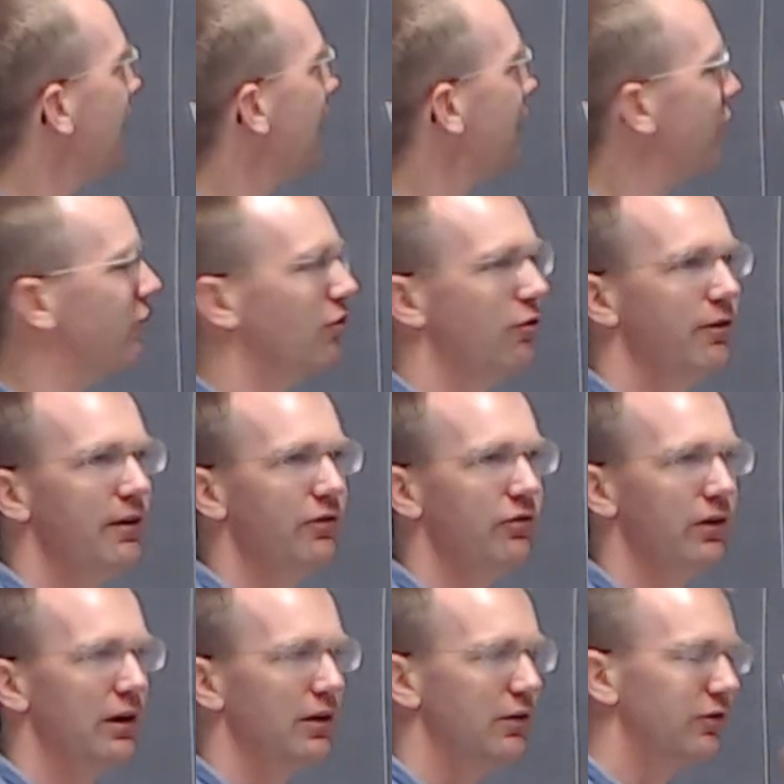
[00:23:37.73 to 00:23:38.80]
And so this
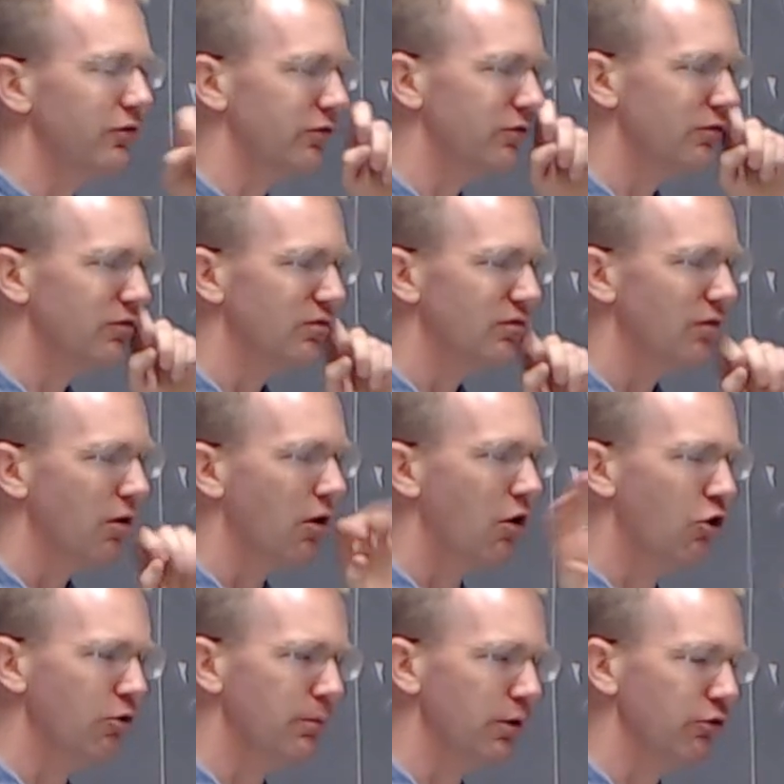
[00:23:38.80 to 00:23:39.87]
is
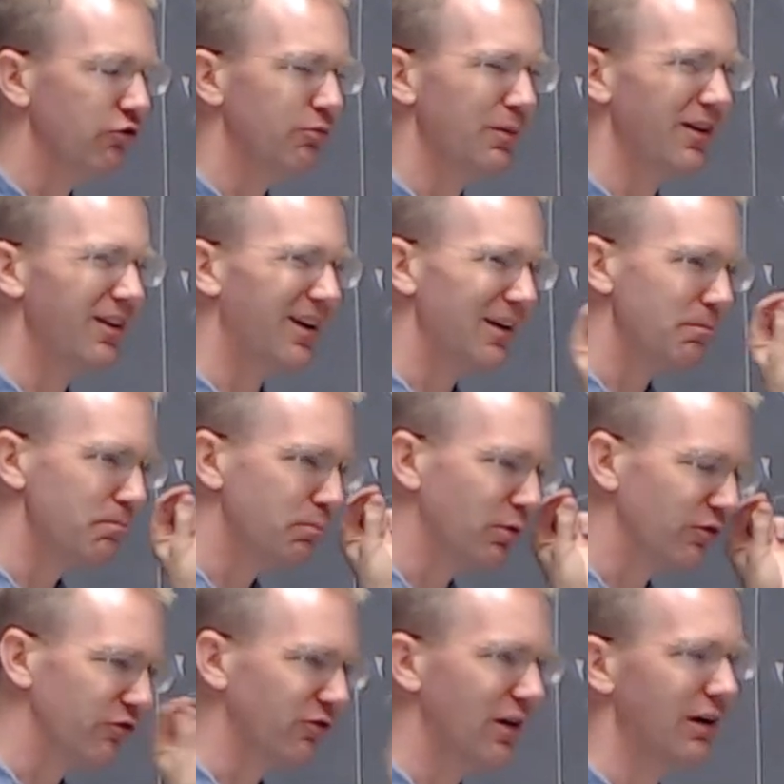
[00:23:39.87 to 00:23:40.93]
almost, but not
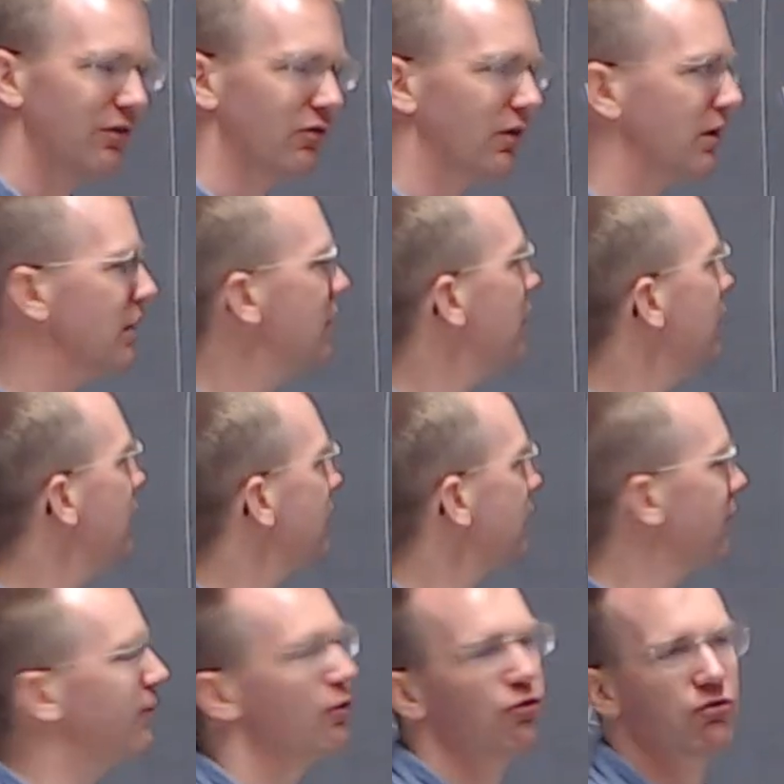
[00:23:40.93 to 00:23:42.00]
precisely,
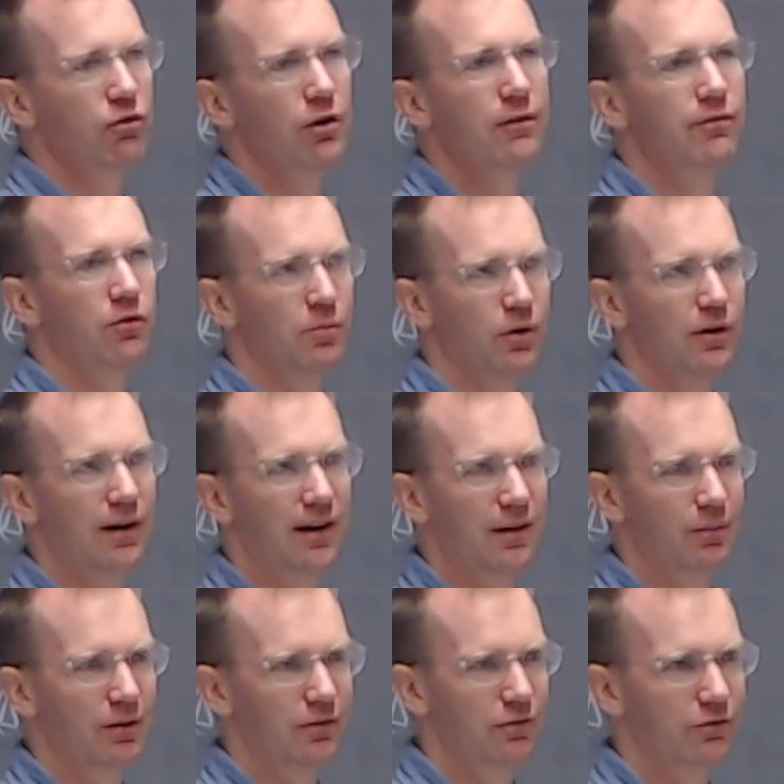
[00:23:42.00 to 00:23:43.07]
the first law of
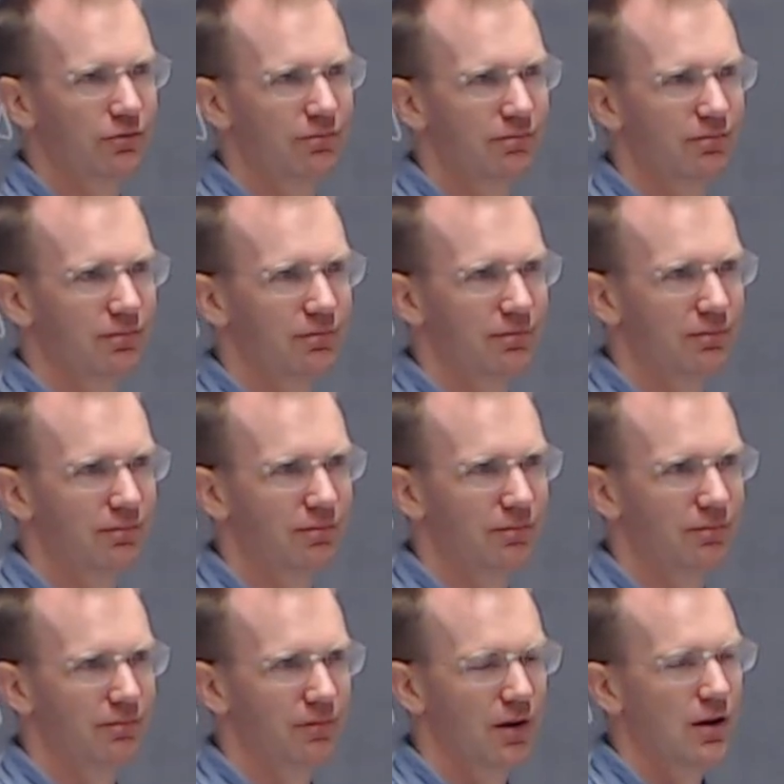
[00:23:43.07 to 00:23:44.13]
thermodynamics.
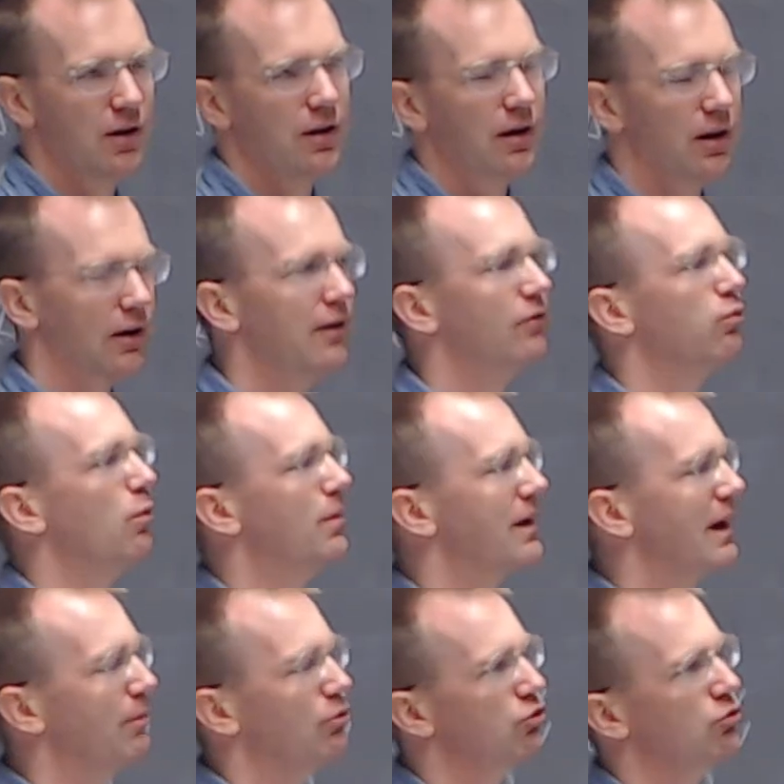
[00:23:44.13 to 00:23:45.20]
At least we'll
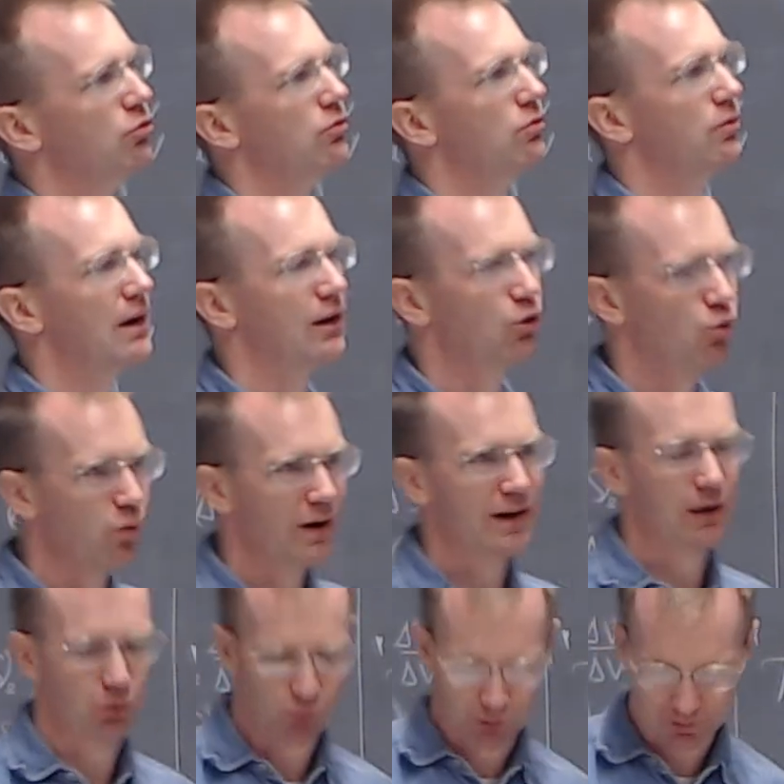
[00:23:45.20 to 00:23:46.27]
be able to
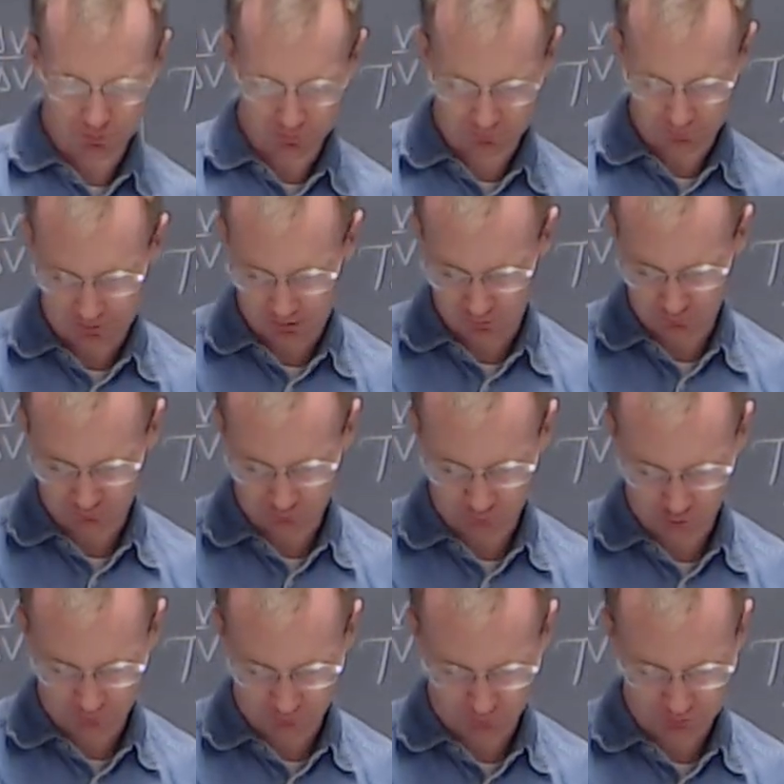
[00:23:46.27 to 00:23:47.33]
equate it with it and to
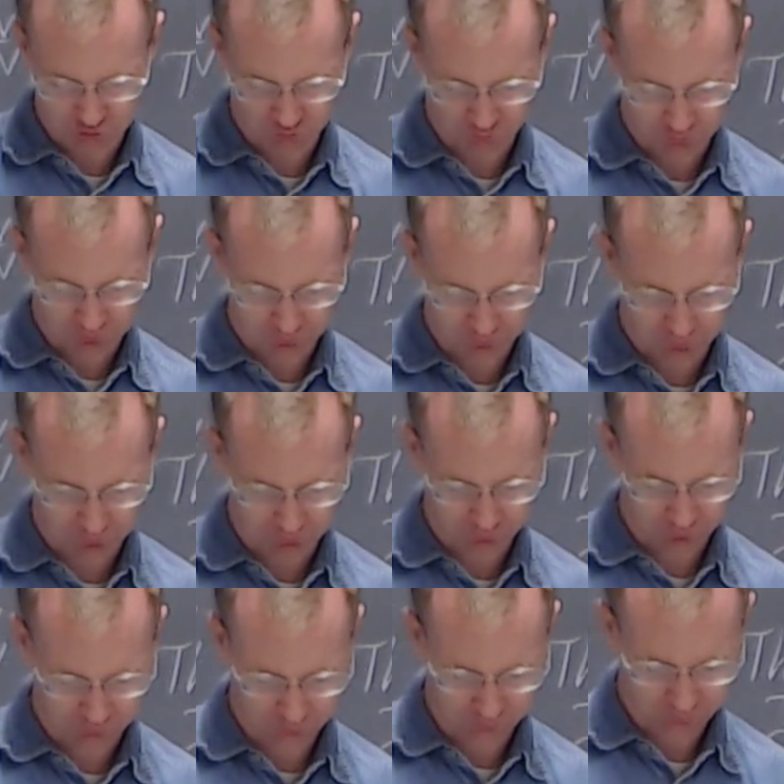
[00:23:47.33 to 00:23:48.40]
solve for interesting
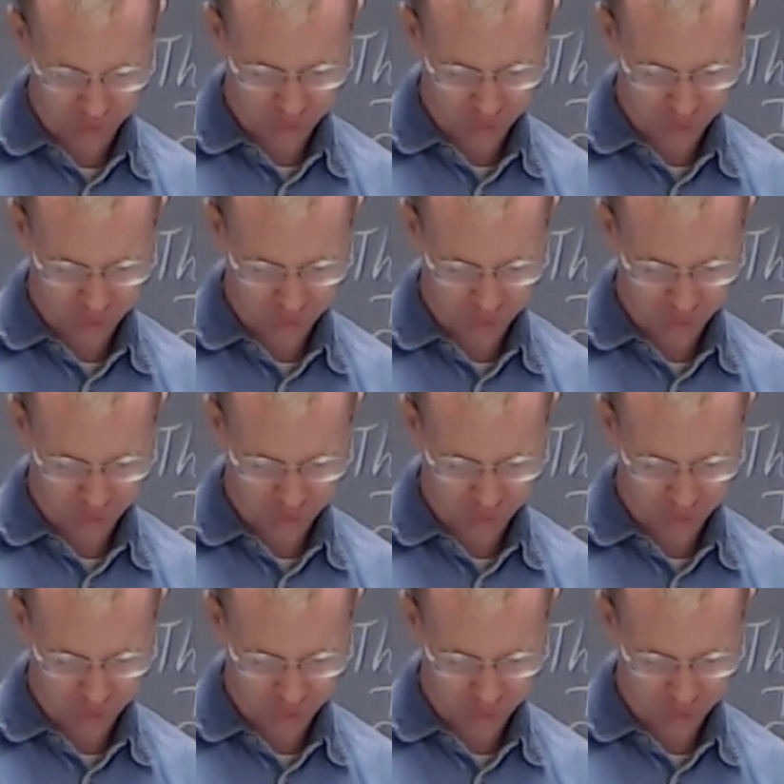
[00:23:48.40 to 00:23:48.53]
things.